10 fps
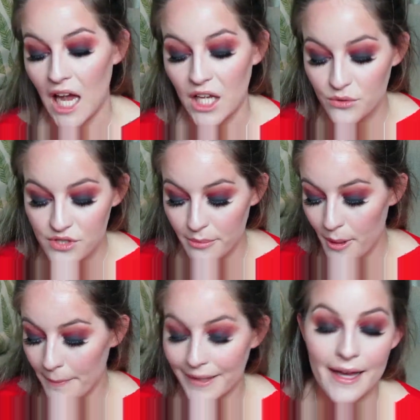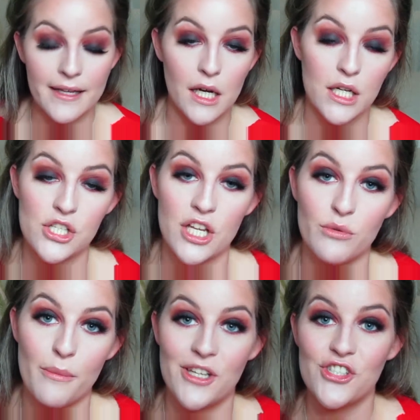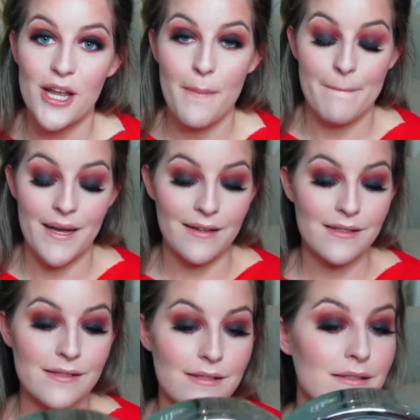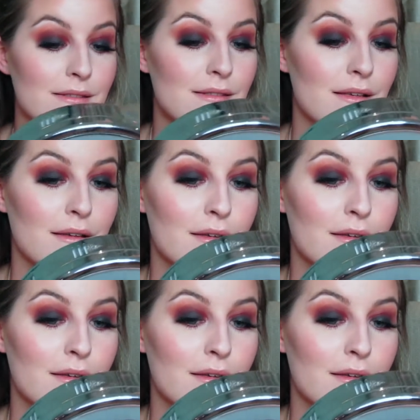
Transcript: I also put black eyeshadow on my chin by accident, so